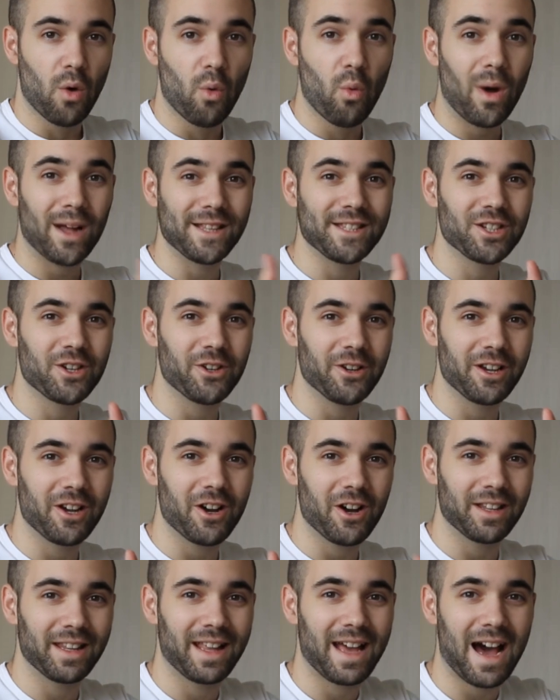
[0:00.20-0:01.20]
What's going
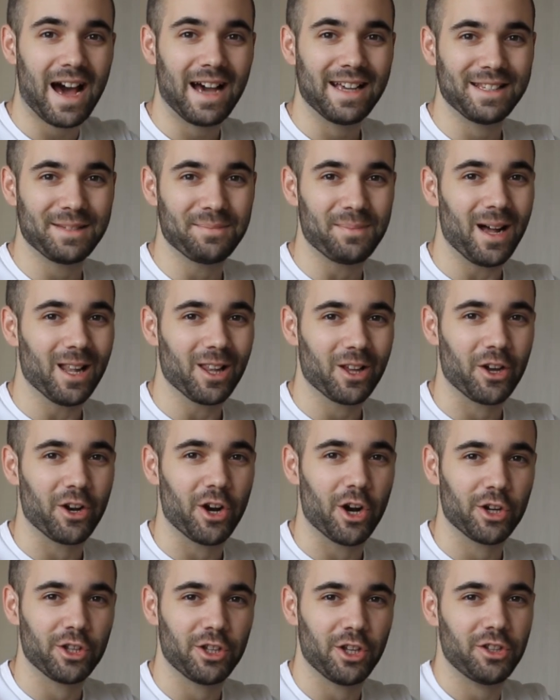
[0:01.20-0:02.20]
on guys, Balkan
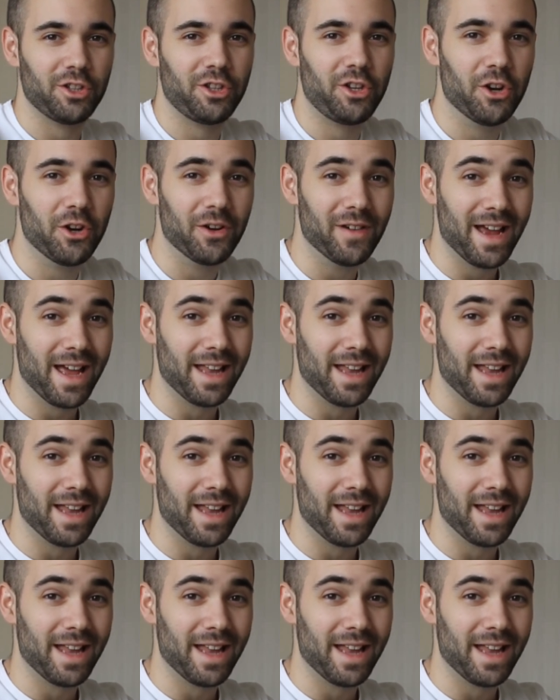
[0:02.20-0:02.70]
Architect here